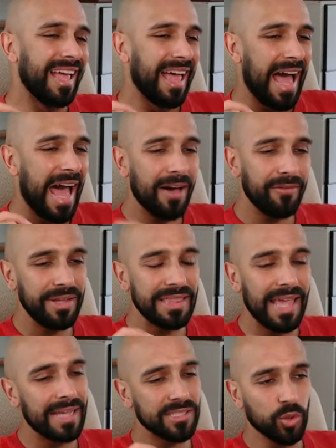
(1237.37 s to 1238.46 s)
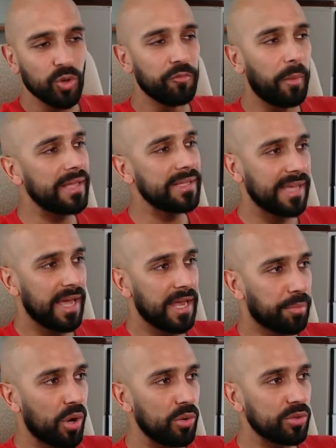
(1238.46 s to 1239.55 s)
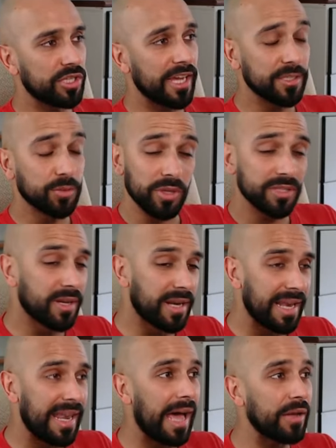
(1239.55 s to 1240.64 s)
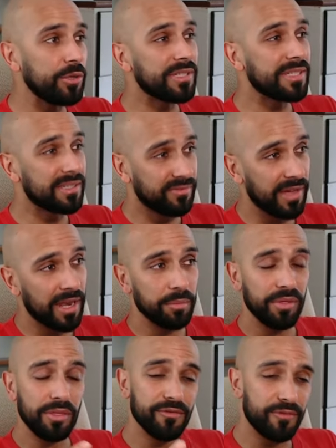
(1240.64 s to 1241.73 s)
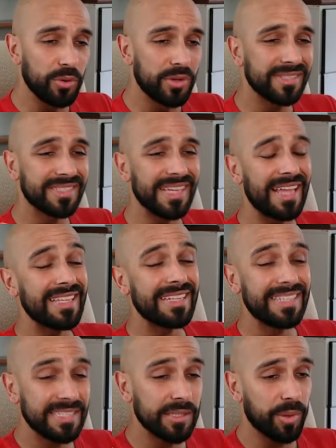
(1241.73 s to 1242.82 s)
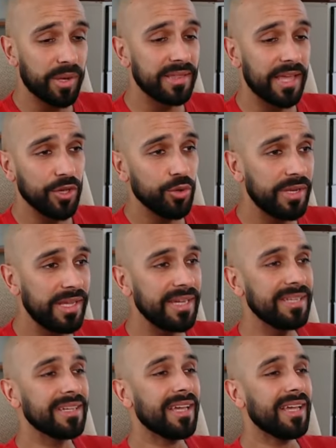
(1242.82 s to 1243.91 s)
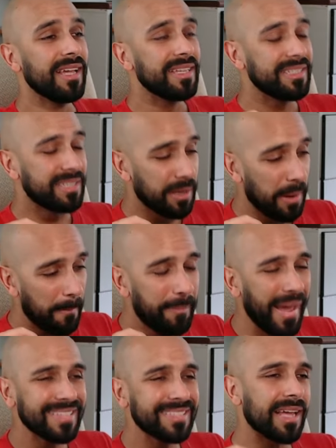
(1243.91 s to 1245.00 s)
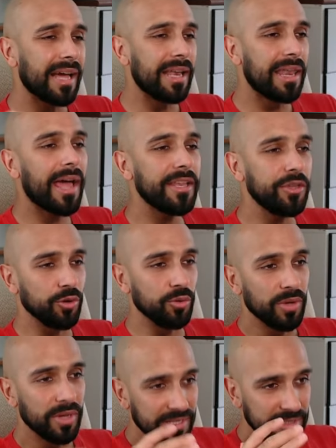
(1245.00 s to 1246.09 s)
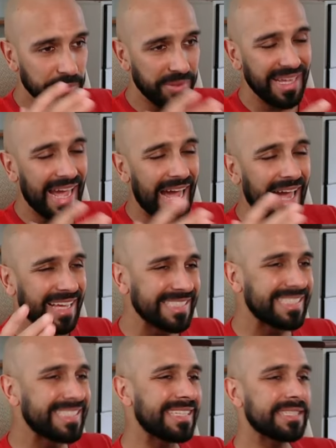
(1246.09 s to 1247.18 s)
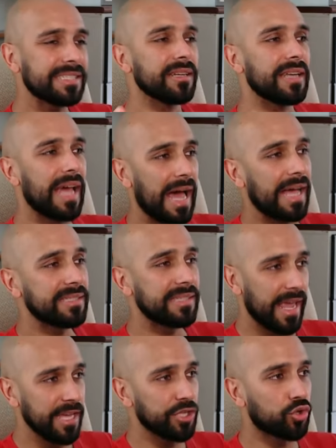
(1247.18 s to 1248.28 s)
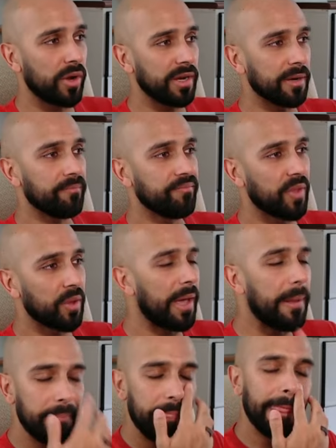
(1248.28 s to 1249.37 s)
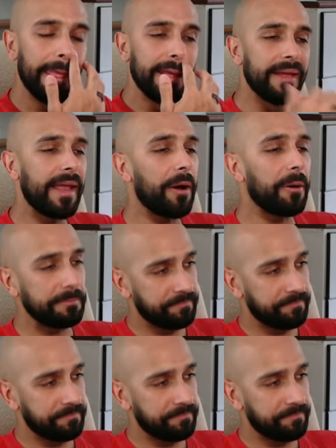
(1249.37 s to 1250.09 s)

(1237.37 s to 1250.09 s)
Having that sort of mindset and approach is what's going to allow you to develop the focus and the discipline that you need to best align you to be consistent as a trader. Okay. Now,